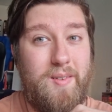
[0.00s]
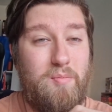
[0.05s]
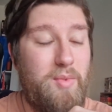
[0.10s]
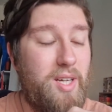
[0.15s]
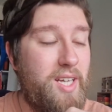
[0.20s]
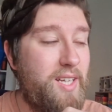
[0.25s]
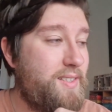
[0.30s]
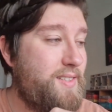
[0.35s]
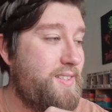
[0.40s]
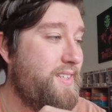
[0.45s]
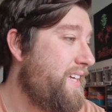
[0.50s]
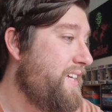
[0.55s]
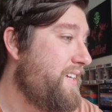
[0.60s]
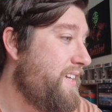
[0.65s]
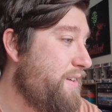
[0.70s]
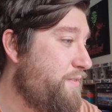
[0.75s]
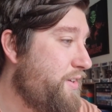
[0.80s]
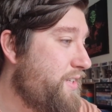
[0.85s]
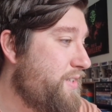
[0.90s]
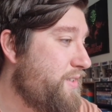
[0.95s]
because
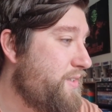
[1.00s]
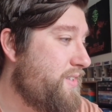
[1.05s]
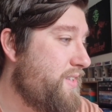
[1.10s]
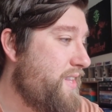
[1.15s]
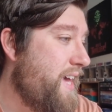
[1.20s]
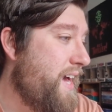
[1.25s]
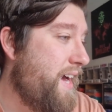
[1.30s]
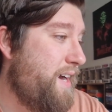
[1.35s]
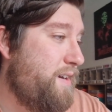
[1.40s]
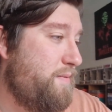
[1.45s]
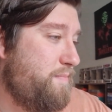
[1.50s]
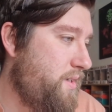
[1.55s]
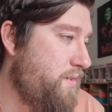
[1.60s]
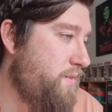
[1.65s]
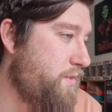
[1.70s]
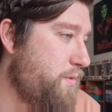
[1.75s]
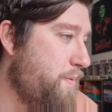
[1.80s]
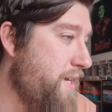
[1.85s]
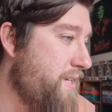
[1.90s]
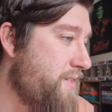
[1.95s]
if he does that,
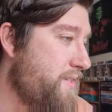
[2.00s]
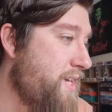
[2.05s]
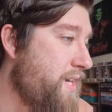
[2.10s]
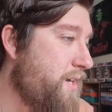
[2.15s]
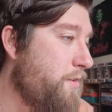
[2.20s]
it's basically